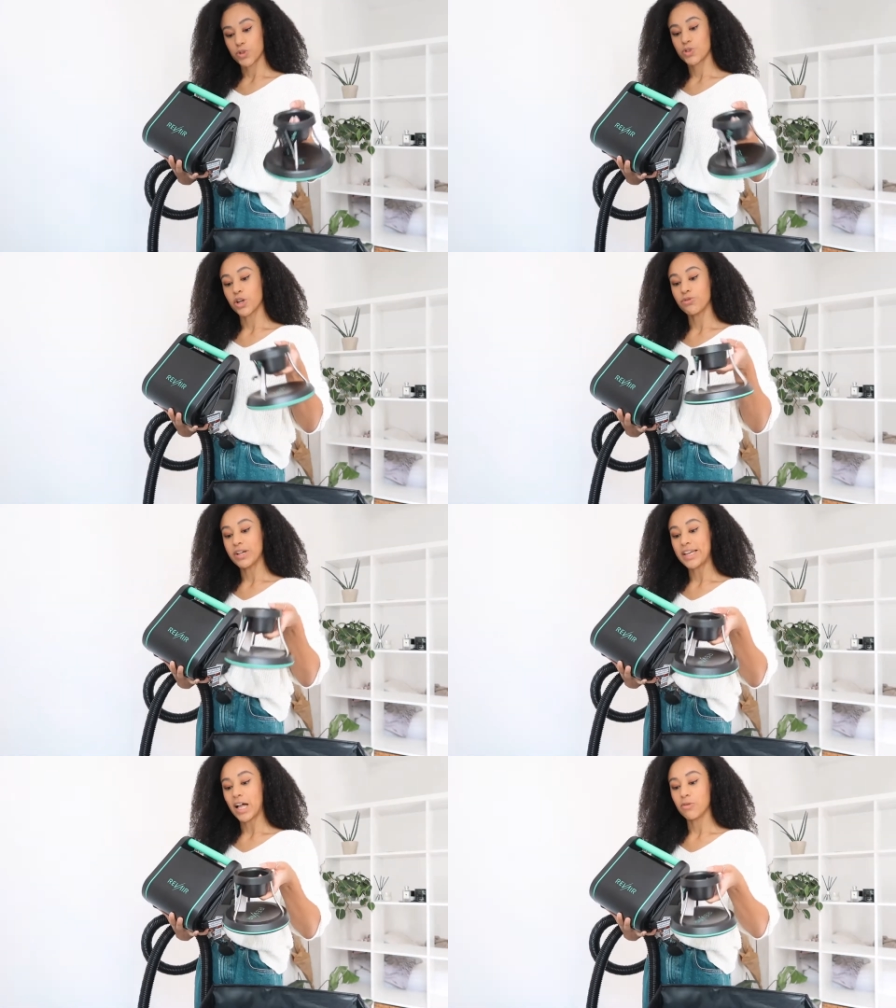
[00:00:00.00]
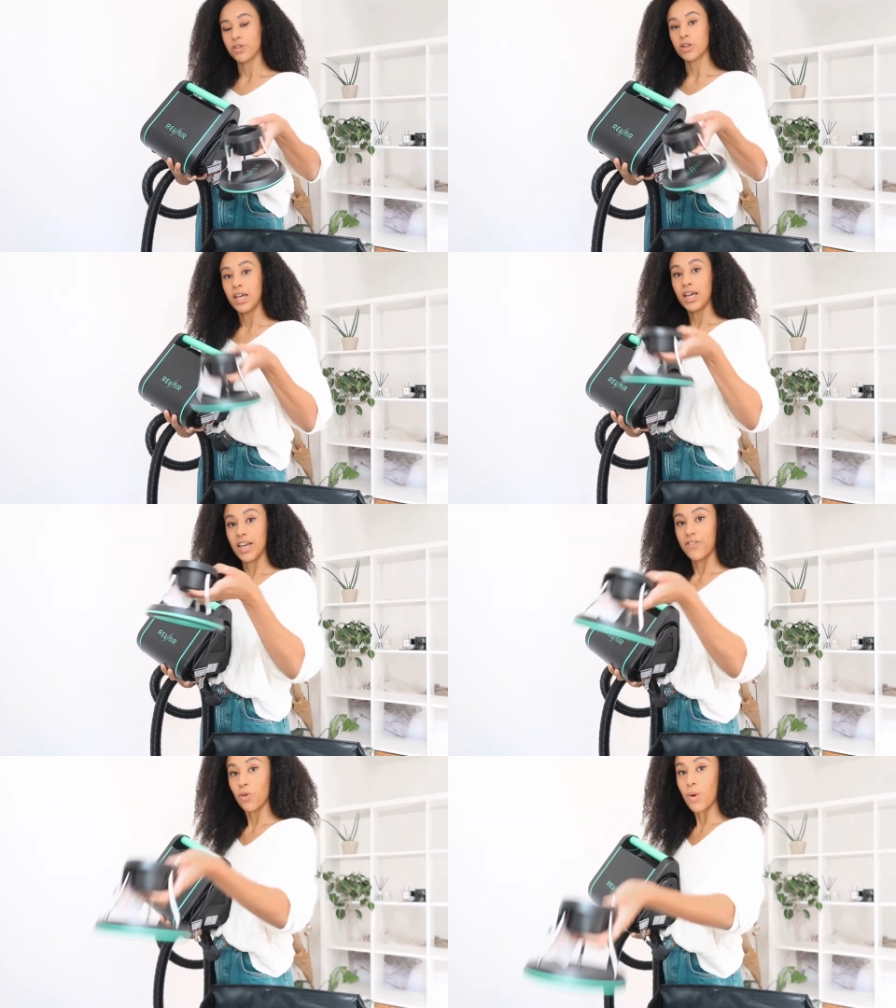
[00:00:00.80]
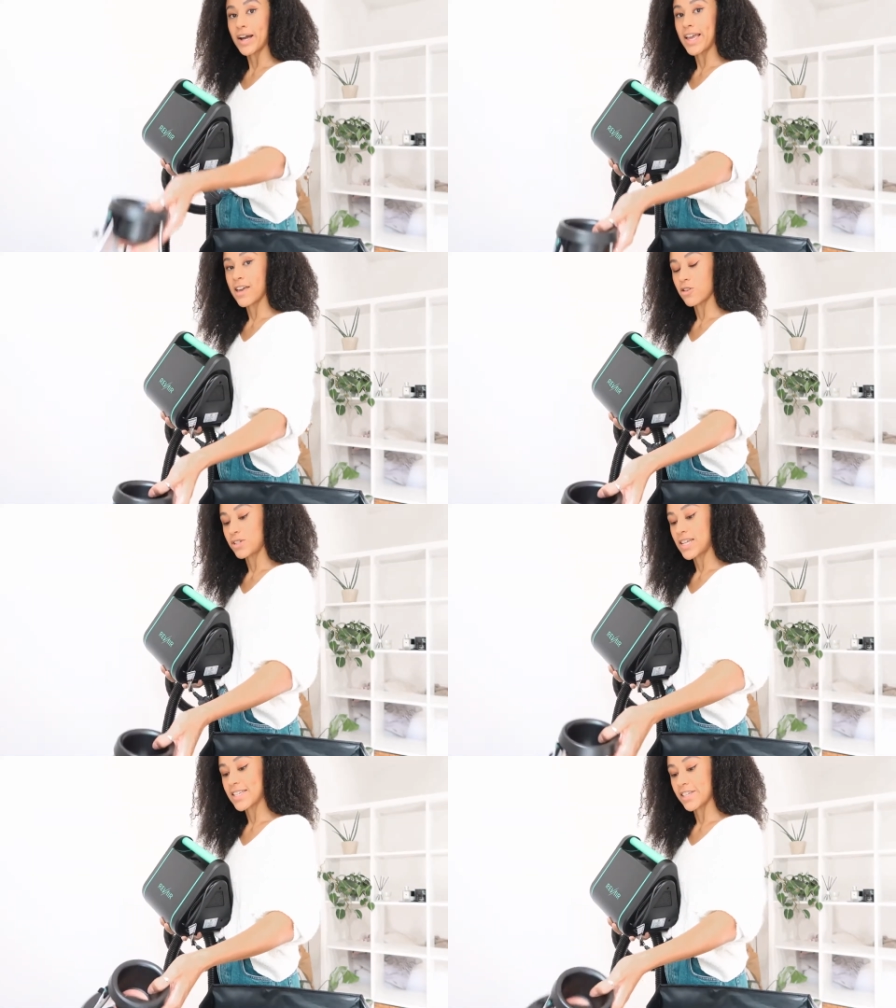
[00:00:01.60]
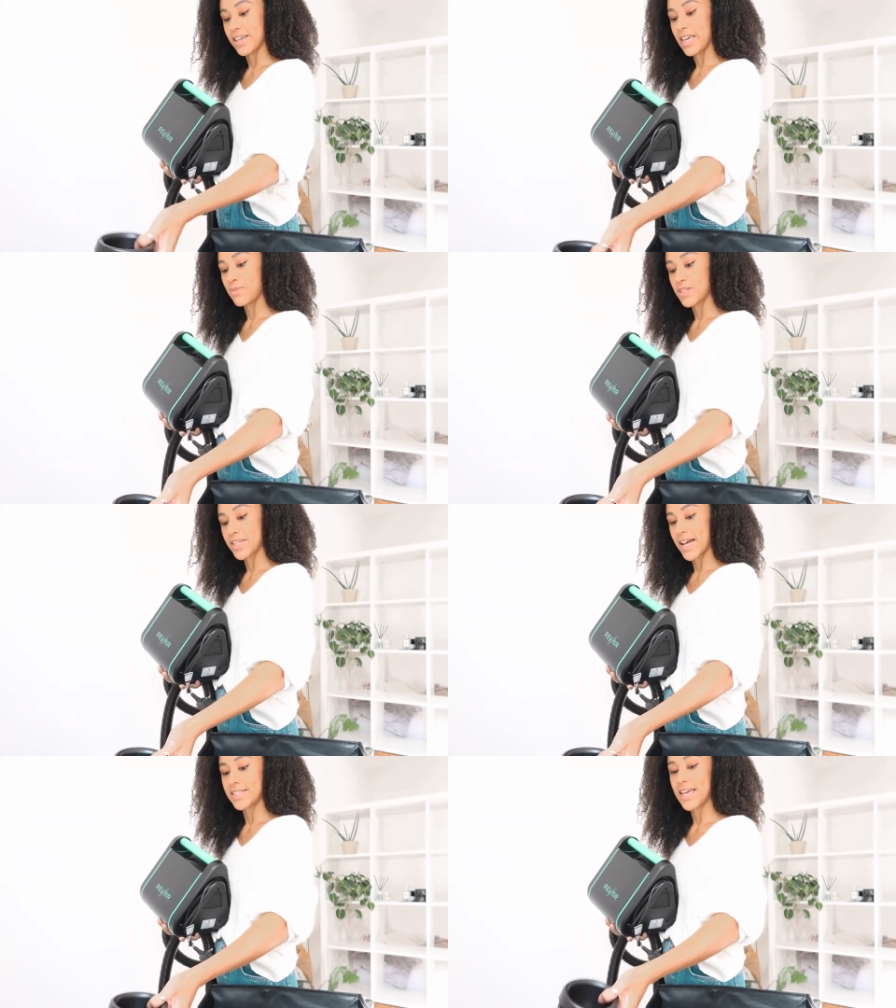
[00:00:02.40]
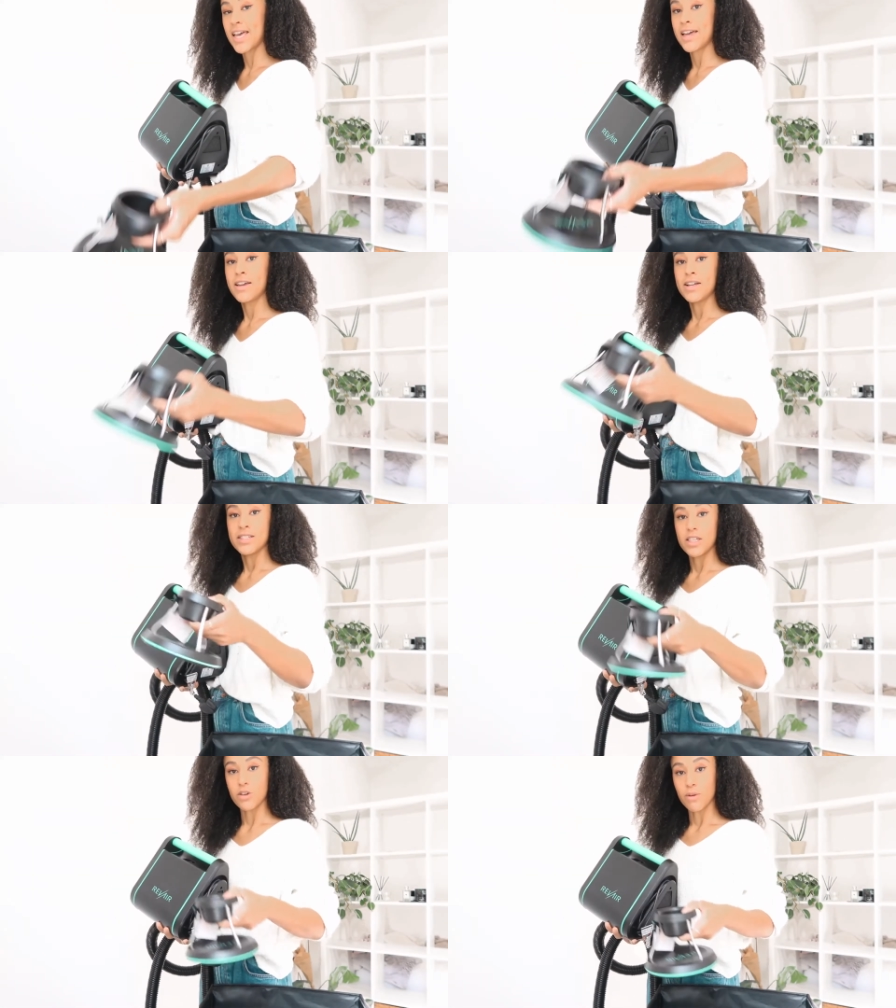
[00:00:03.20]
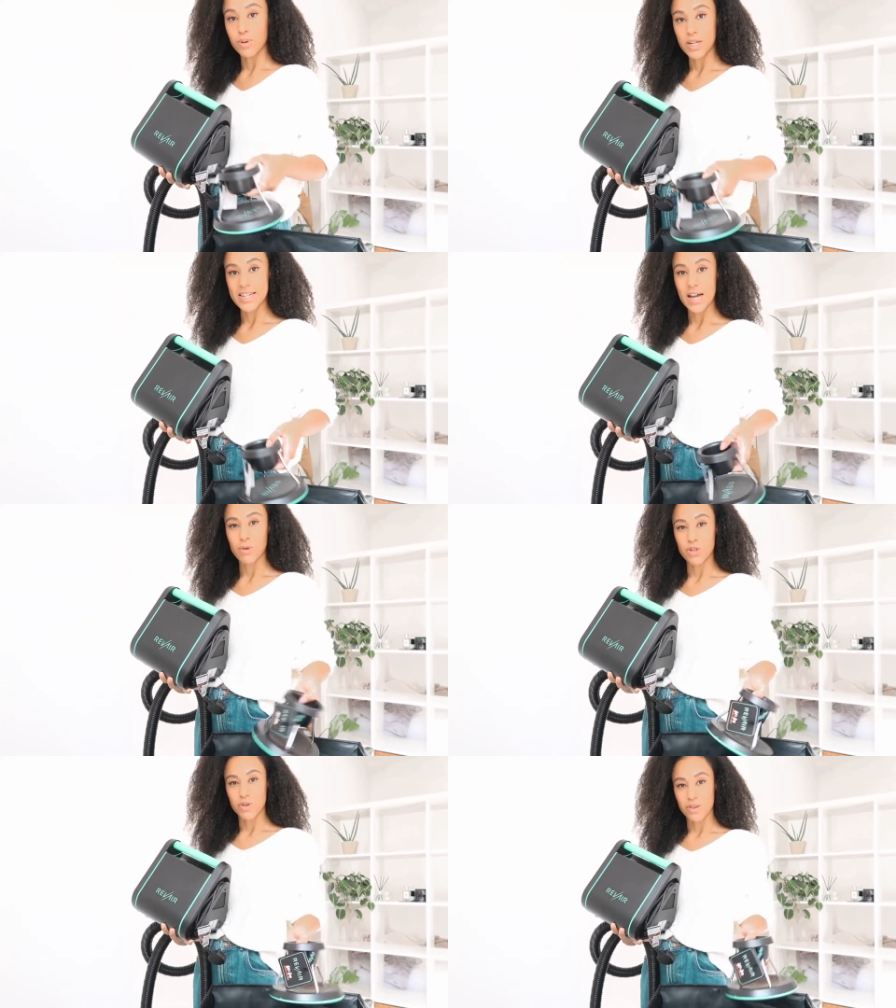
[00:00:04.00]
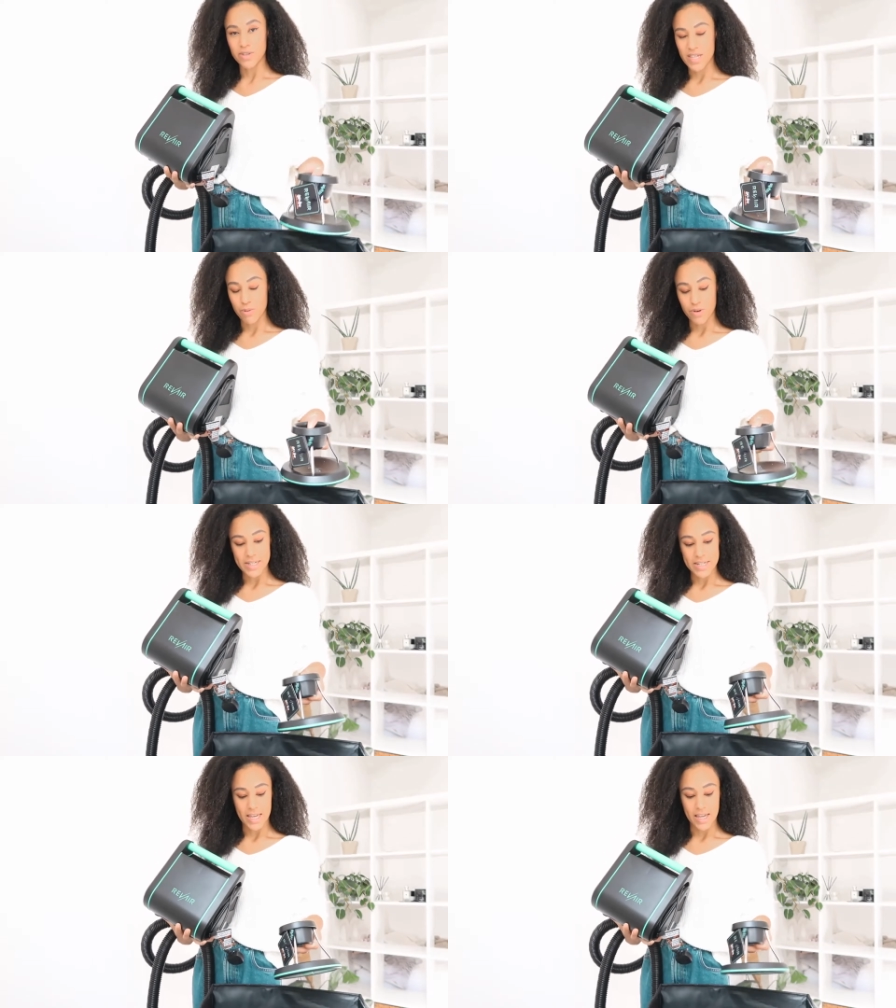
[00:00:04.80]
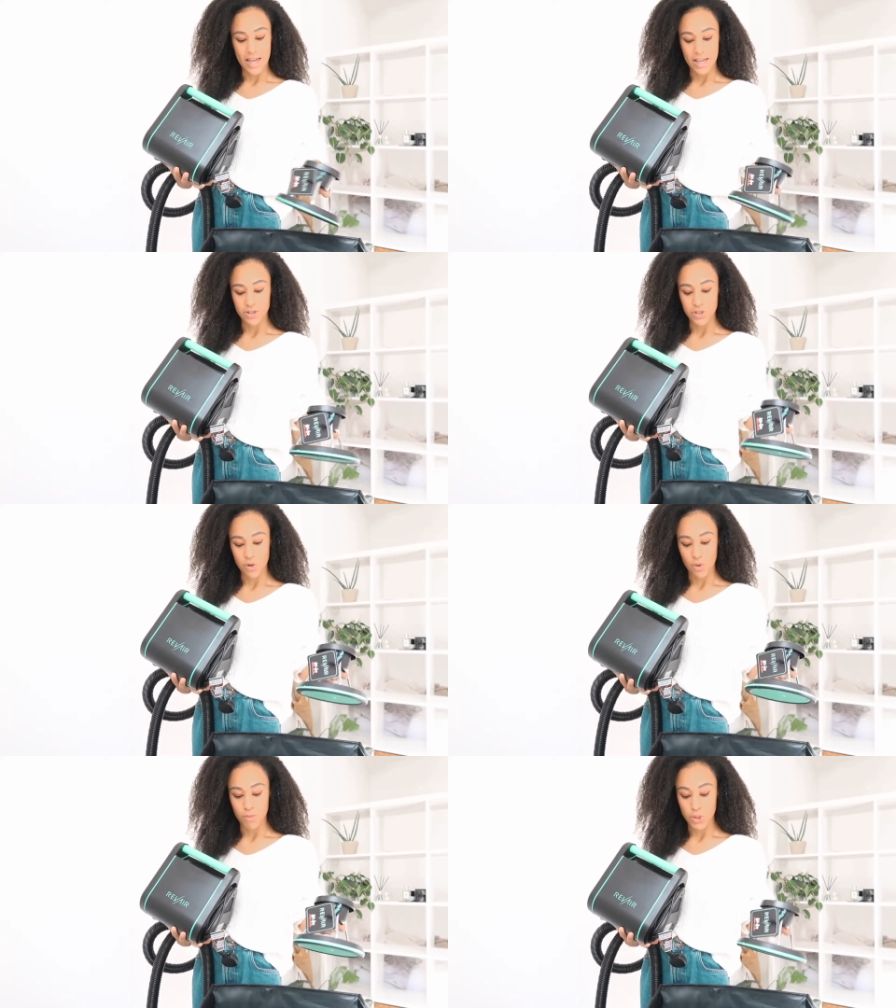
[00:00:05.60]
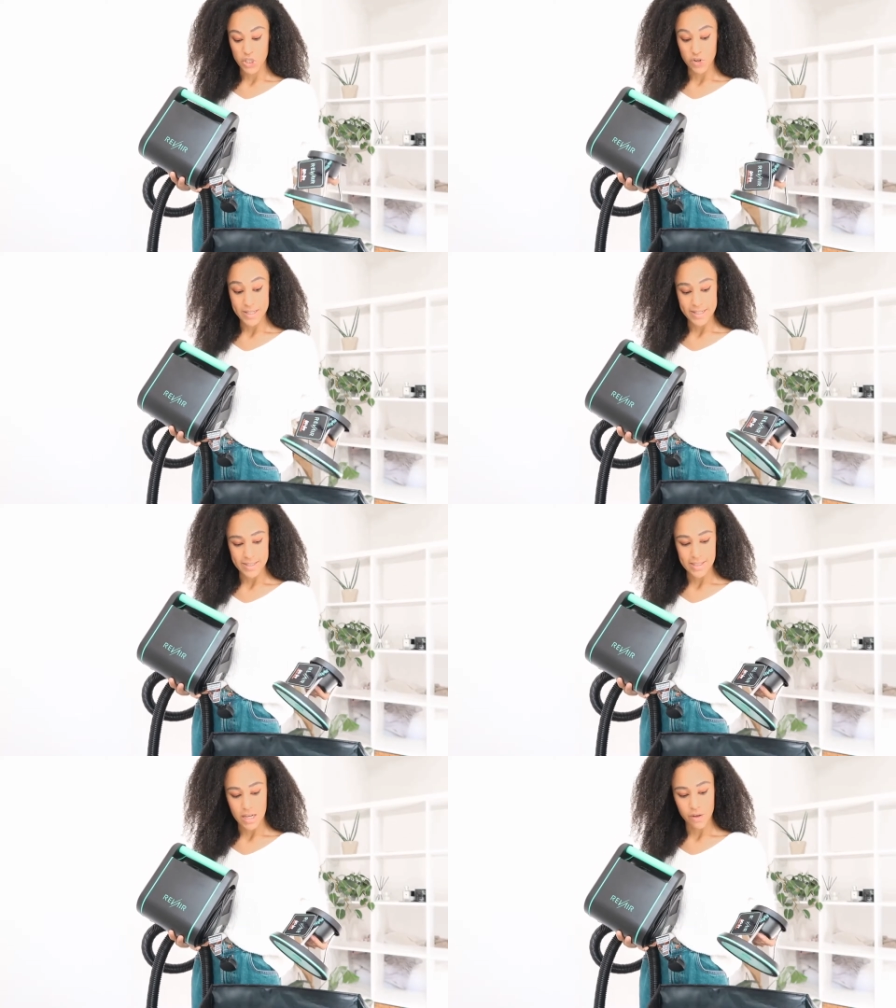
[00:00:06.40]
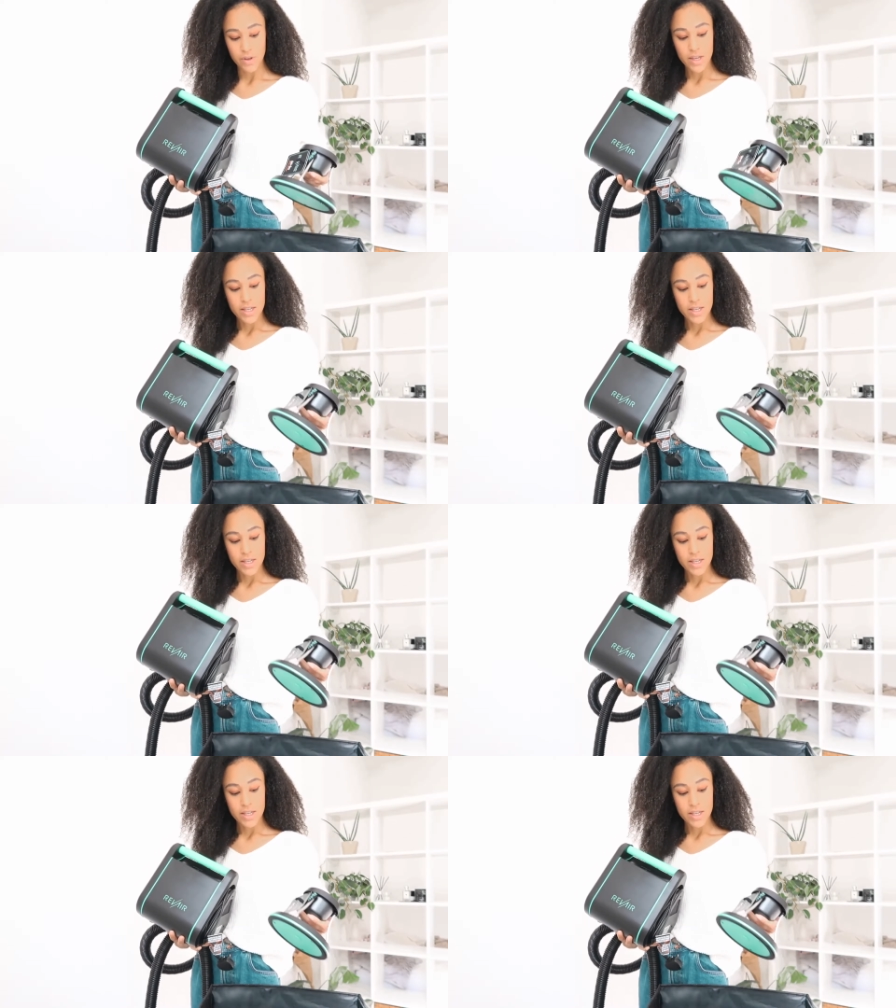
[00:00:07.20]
So really helpful if you're working at your desk and keep the stand here so that you can put it down when you're doing your separating and your moisturizing and stuff,